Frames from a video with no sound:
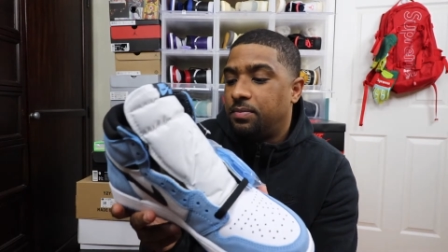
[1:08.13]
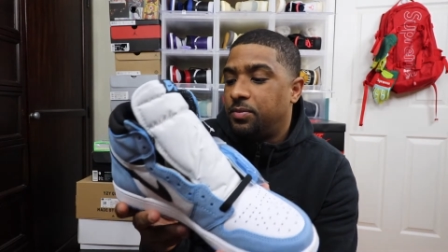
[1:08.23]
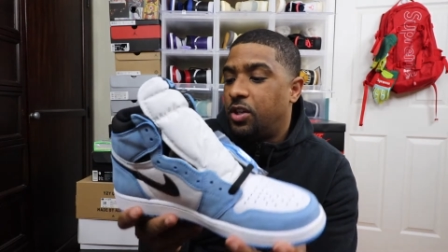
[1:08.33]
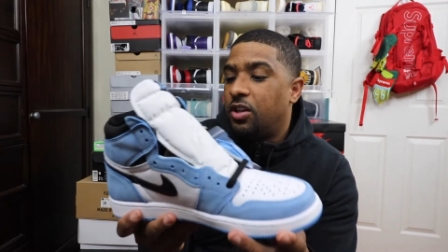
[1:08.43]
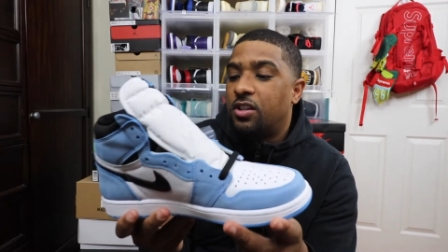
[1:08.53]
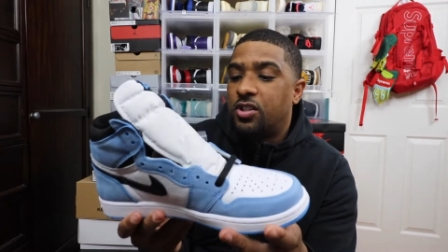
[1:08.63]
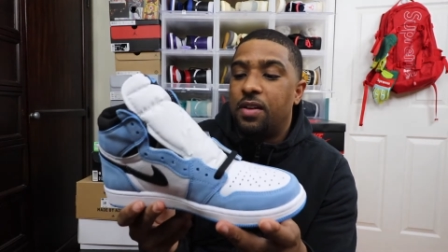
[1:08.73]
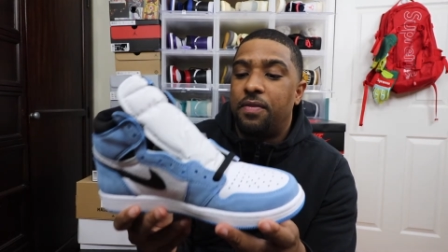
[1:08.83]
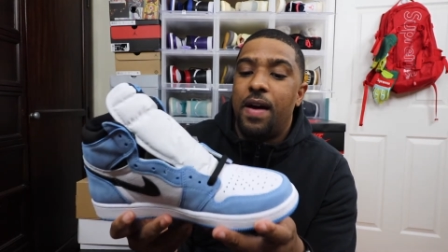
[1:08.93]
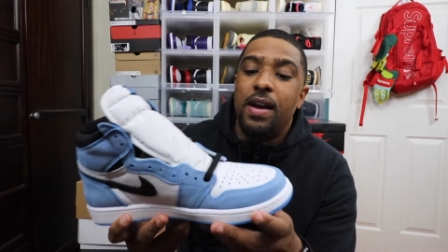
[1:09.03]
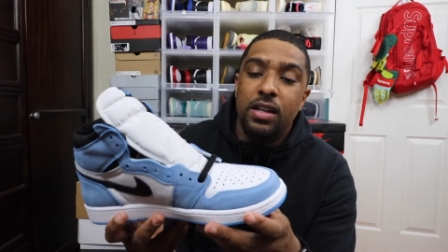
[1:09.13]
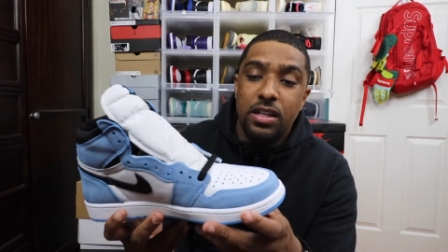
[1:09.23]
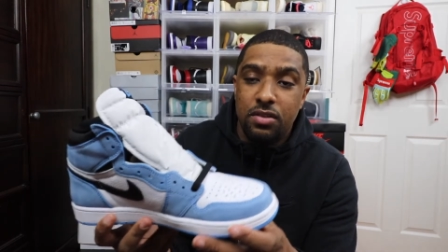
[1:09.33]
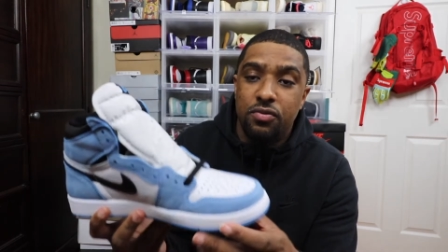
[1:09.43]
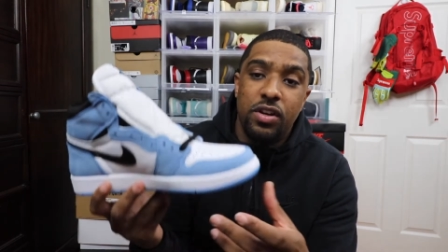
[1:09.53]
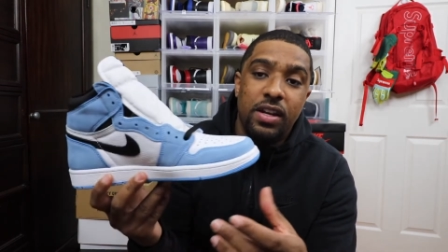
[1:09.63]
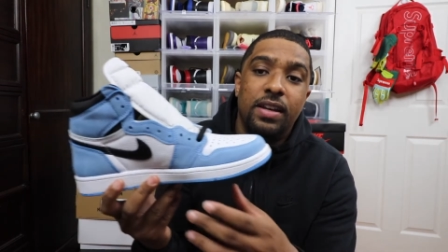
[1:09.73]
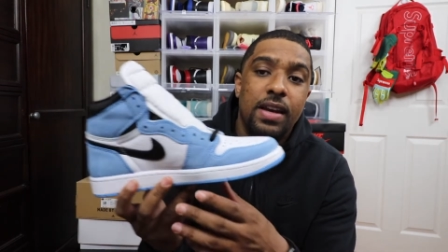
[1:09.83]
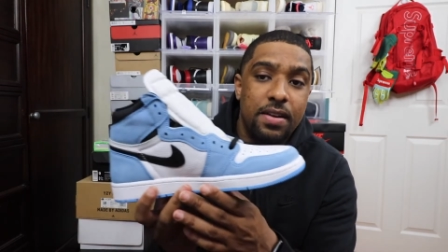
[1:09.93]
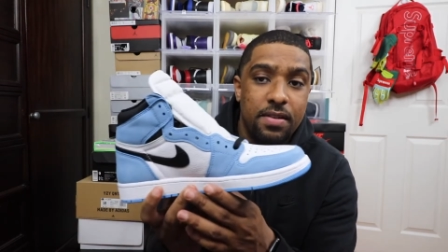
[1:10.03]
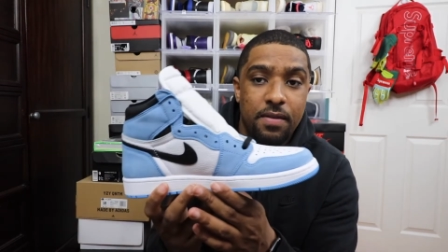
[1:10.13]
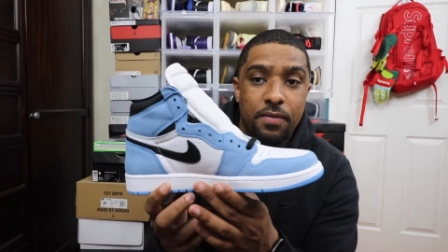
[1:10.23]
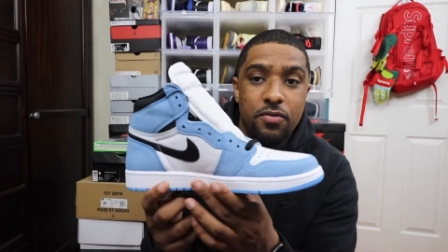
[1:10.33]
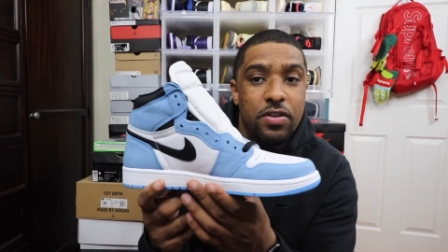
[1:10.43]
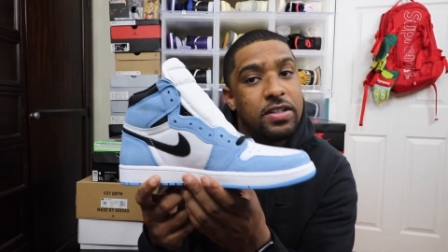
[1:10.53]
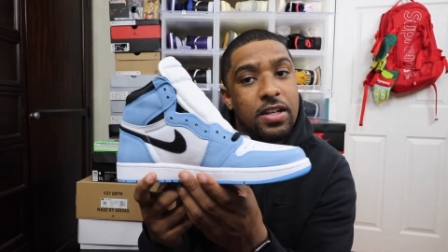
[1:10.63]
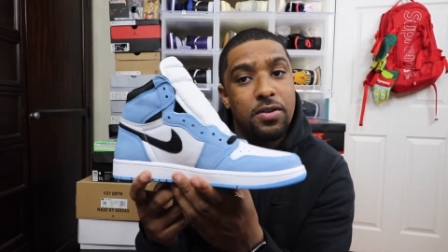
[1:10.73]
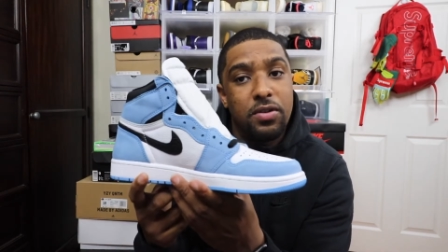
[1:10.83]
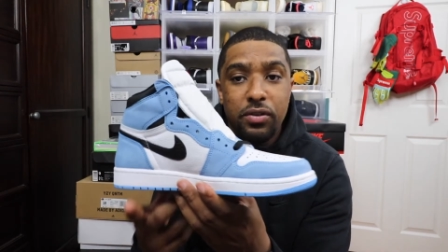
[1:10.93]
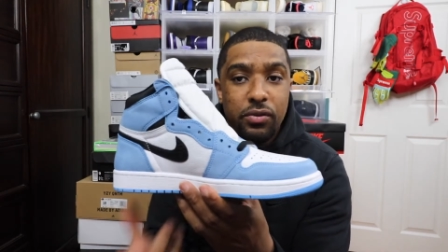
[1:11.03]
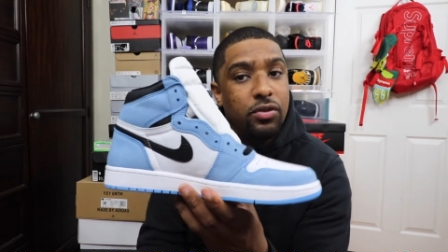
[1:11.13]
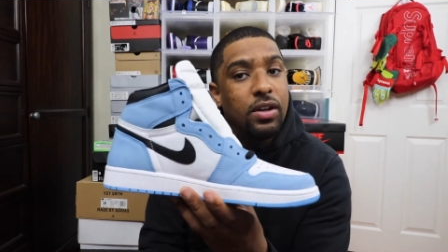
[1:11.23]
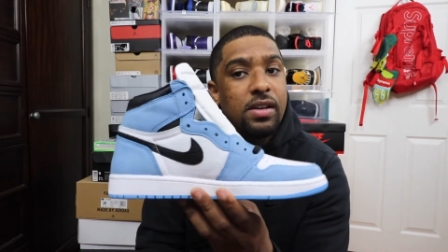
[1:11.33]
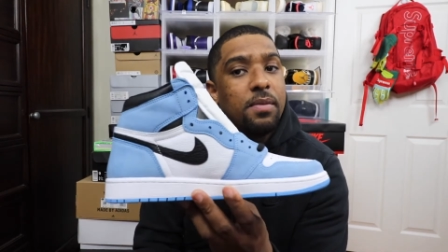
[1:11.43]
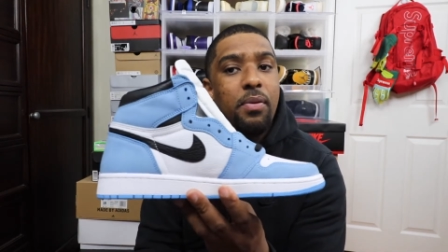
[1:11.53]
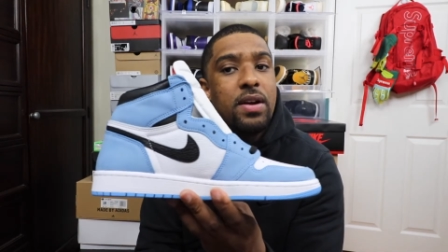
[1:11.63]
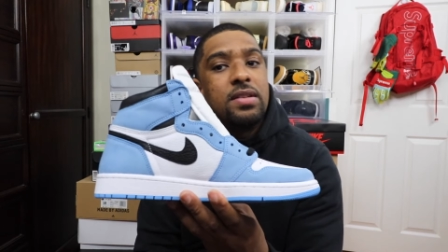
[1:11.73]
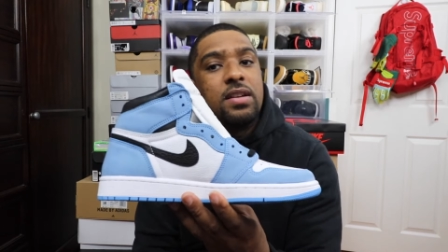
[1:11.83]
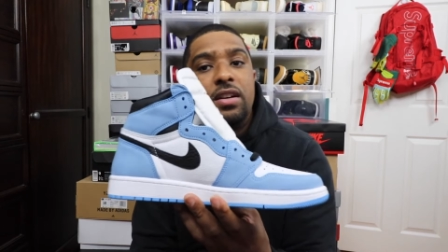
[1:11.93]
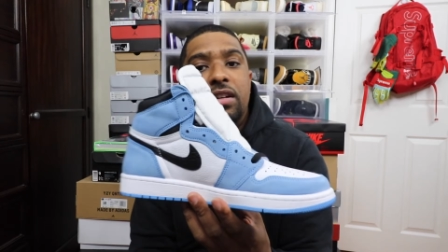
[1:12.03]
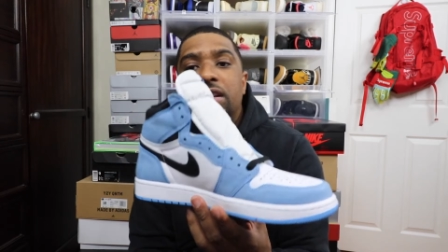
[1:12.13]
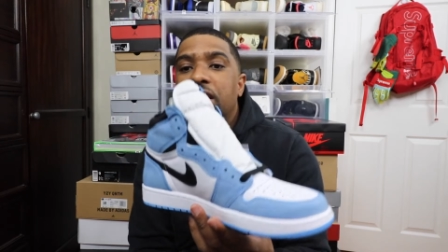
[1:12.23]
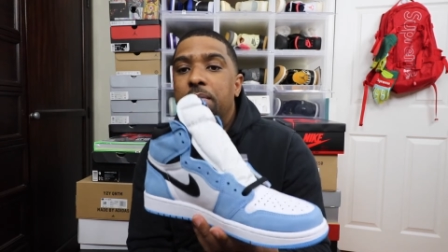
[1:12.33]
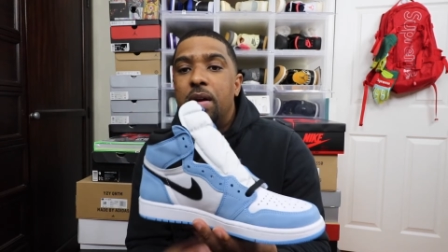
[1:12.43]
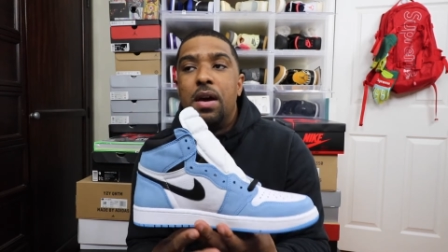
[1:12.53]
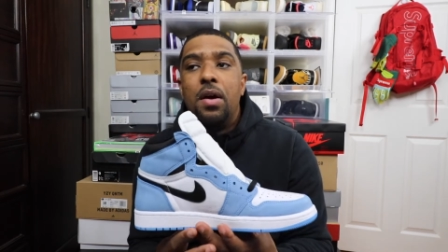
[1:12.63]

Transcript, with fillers: Good luck trying to find these if you didn't get it for retail and you think prices are gonna dip.